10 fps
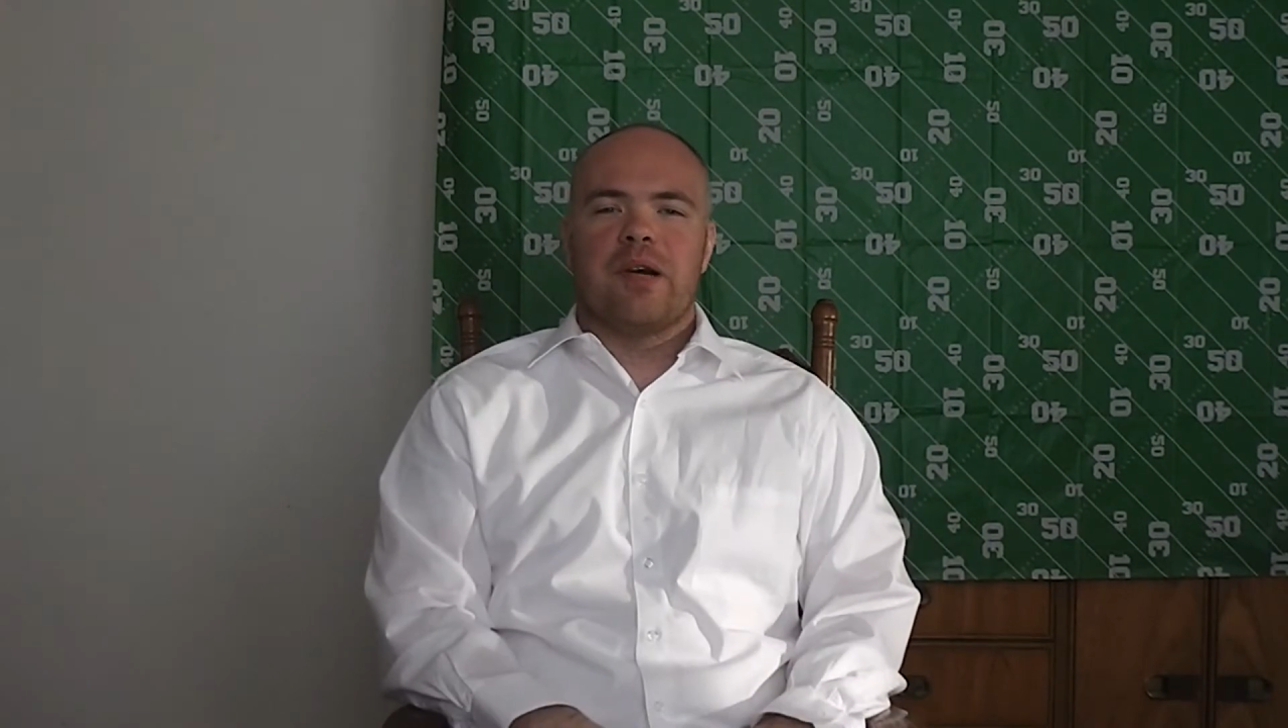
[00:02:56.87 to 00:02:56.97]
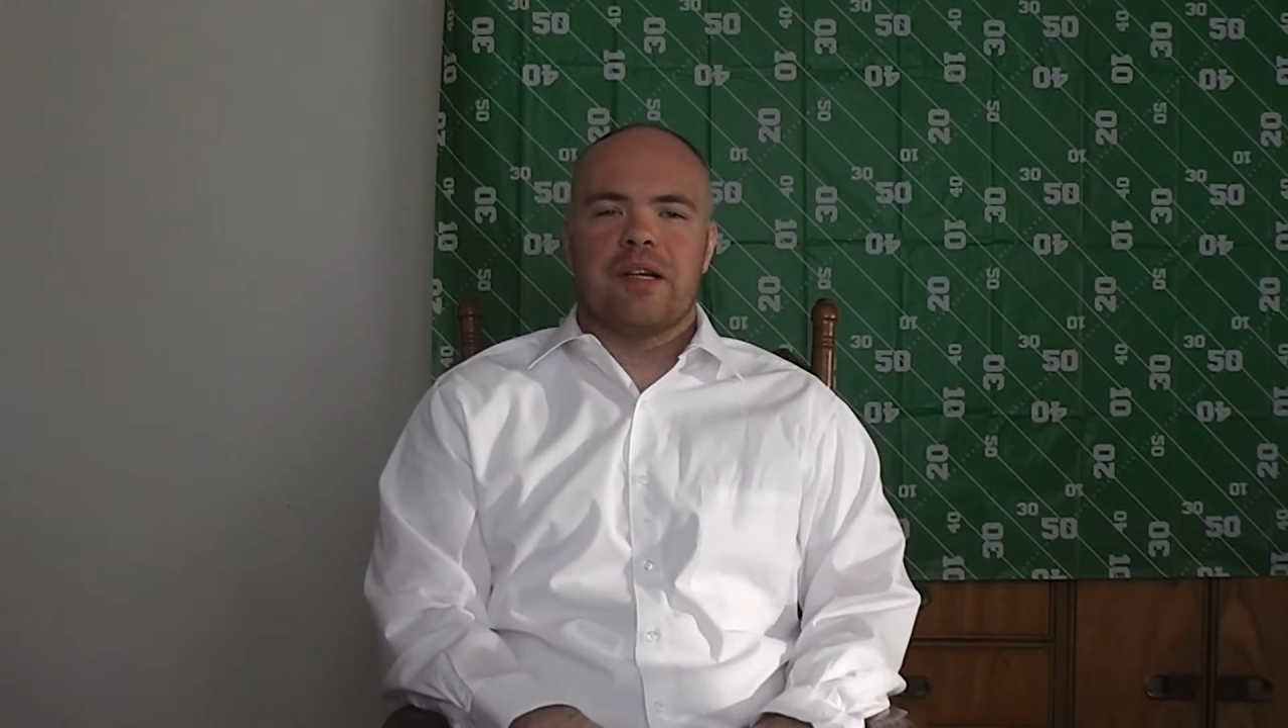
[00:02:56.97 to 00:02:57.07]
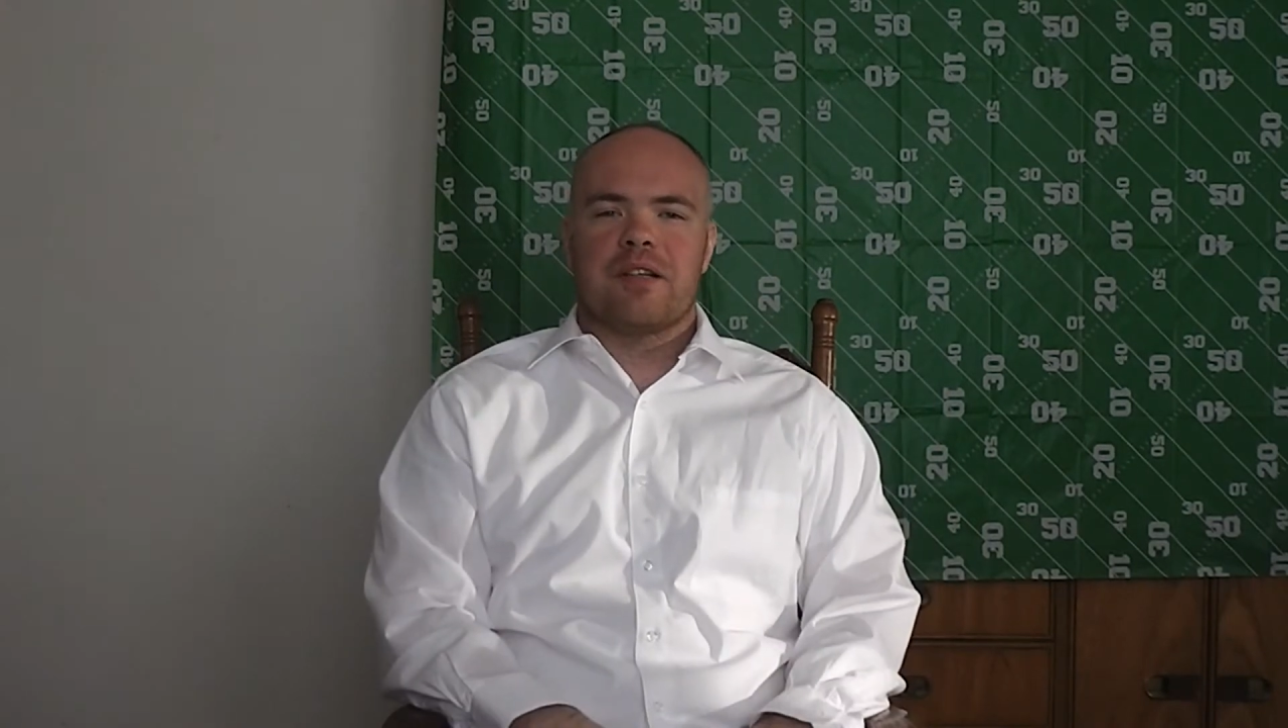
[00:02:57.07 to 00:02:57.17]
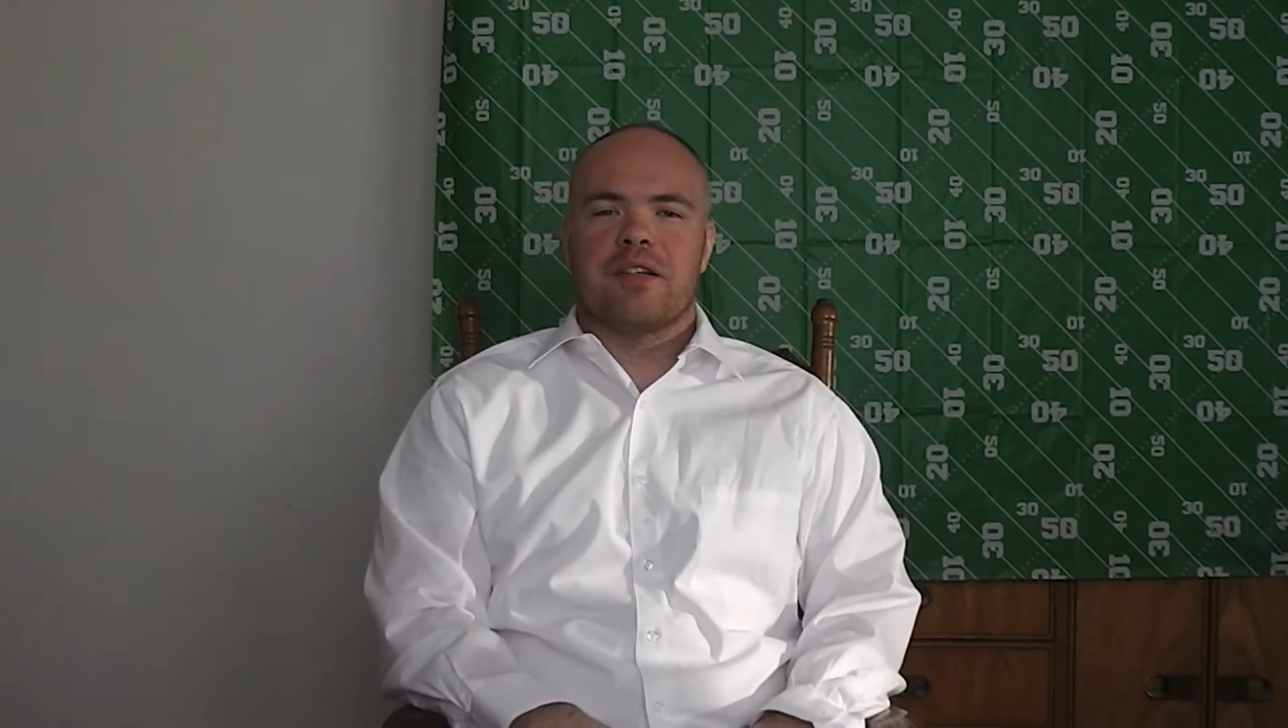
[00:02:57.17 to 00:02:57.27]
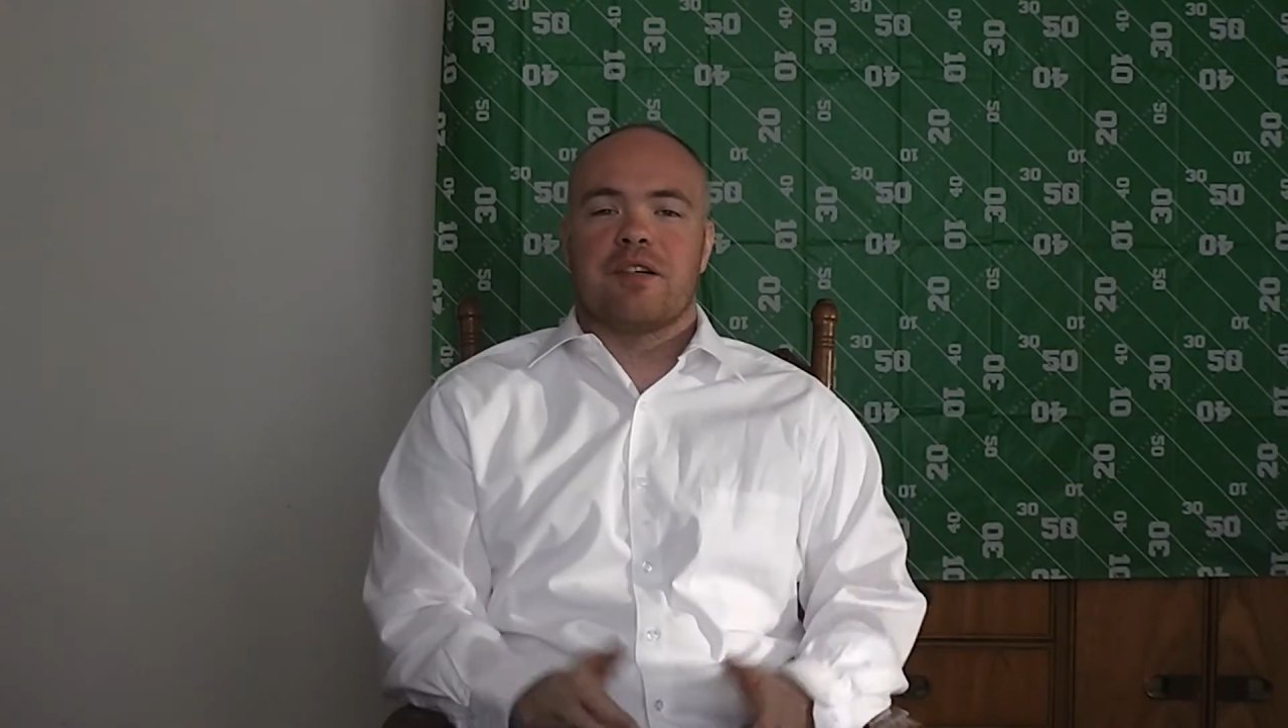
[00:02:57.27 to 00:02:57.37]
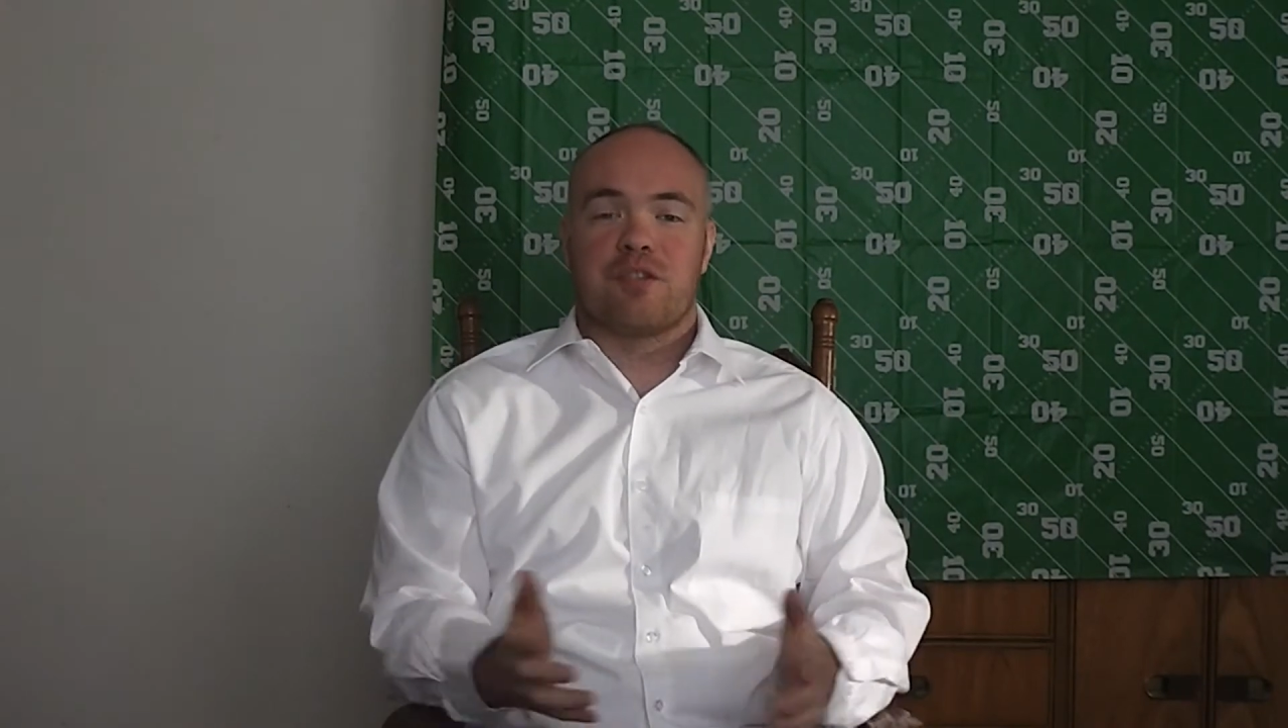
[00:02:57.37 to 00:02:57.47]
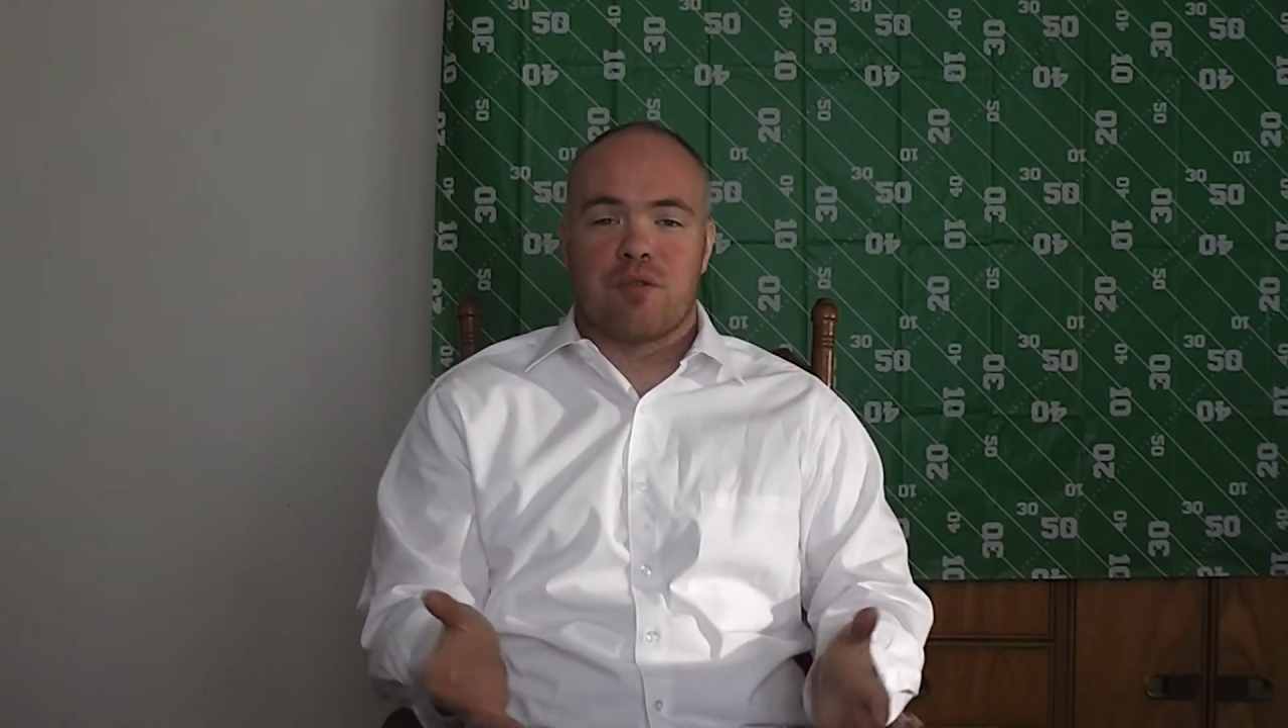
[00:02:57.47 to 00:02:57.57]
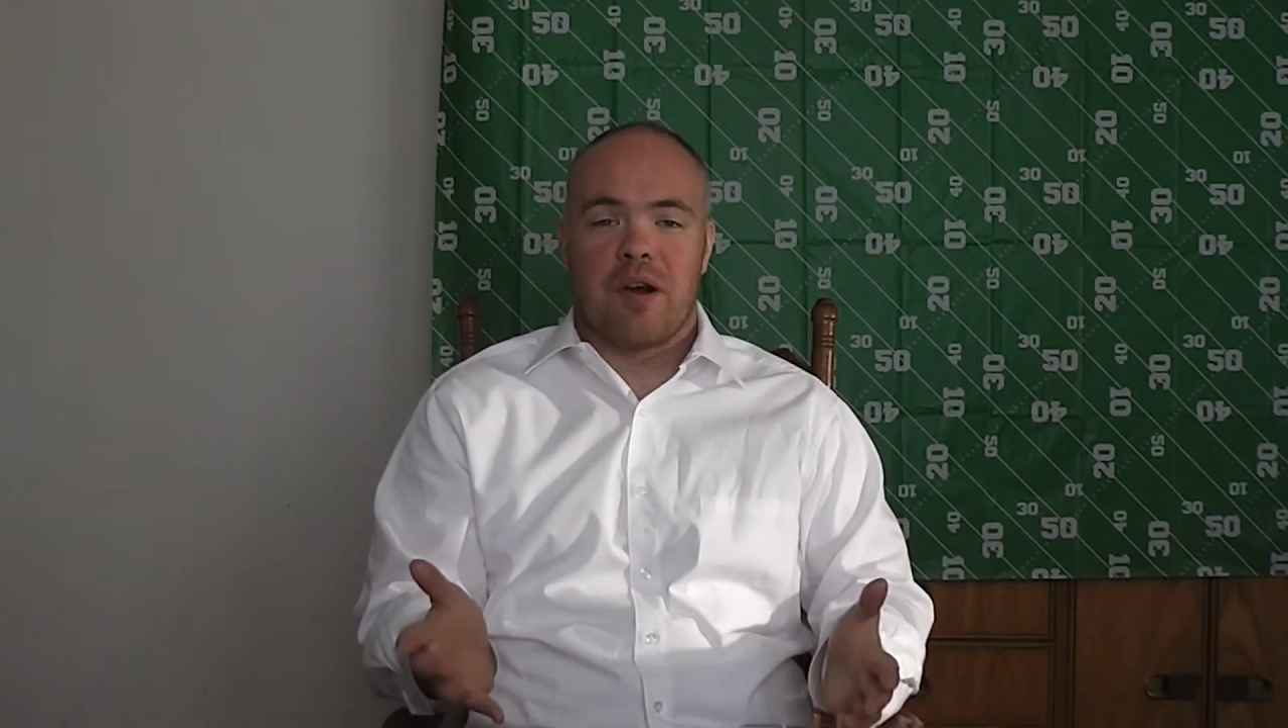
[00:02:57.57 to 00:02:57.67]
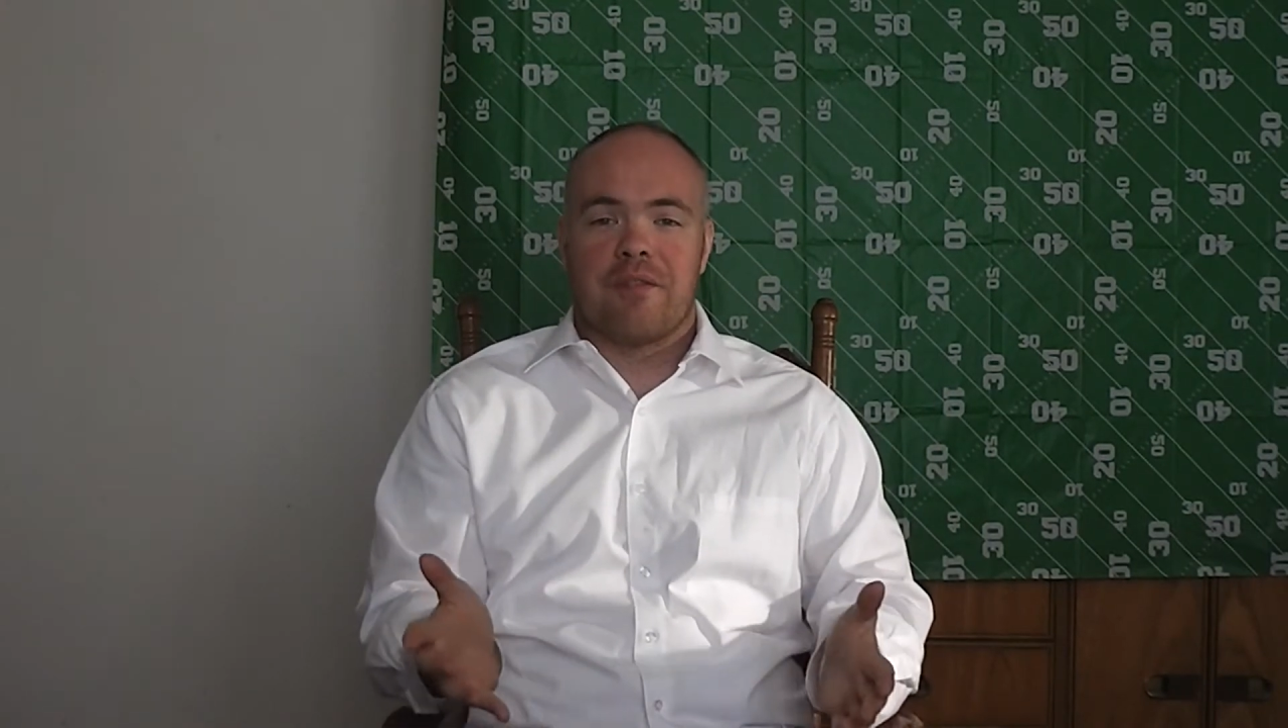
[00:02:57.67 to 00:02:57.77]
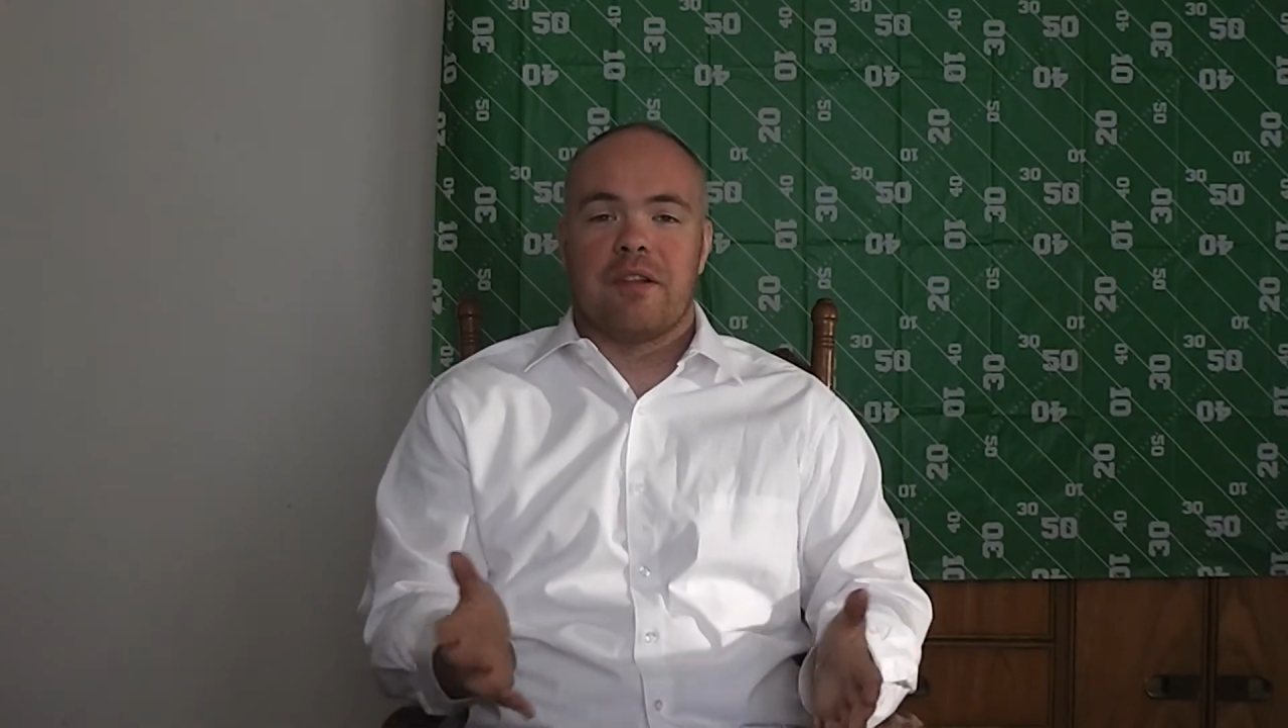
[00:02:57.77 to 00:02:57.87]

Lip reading: Anthony to drive